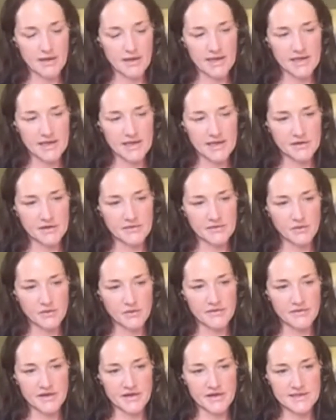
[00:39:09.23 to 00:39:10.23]
you know all
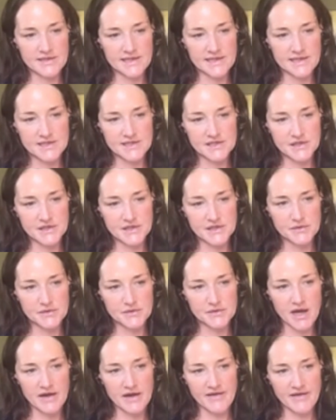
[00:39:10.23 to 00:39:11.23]
of those things do
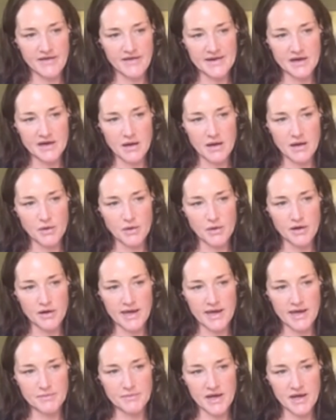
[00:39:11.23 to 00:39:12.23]
kind of add up on
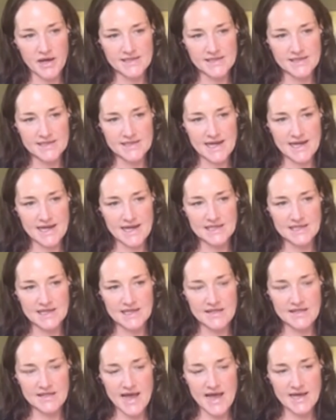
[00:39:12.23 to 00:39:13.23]
a
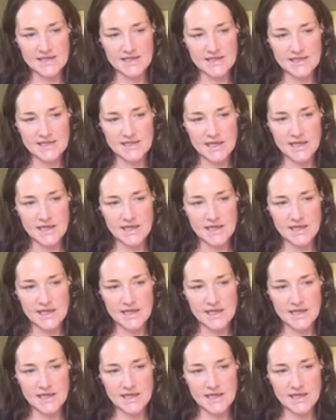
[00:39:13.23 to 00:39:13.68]
personality that